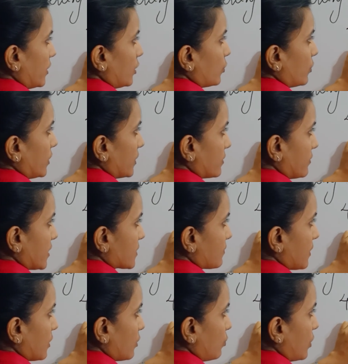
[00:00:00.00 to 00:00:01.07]
you will increase
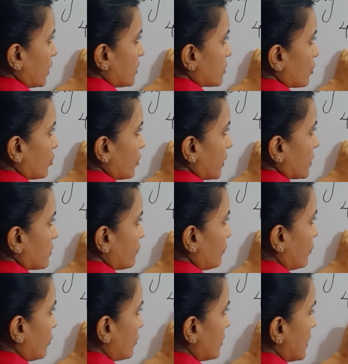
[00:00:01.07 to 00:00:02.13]
by 1, so you get
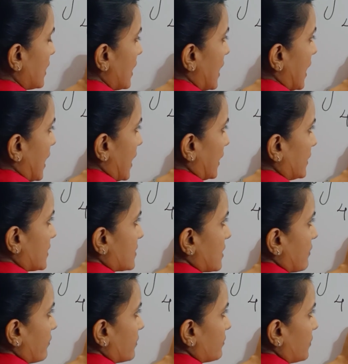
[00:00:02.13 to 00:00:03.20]
4, and
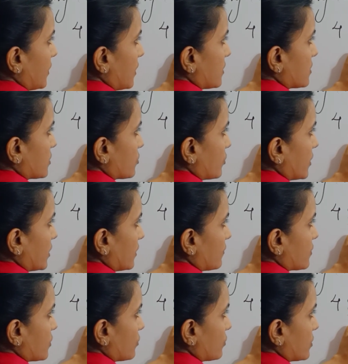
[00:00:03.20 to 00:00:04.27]
7 plus 3
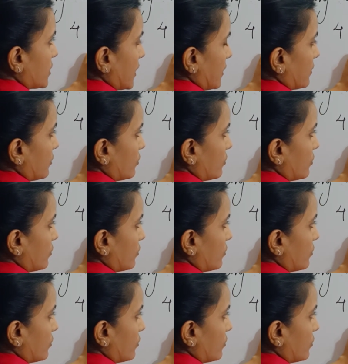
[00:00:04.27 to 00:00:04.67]
gives you 10.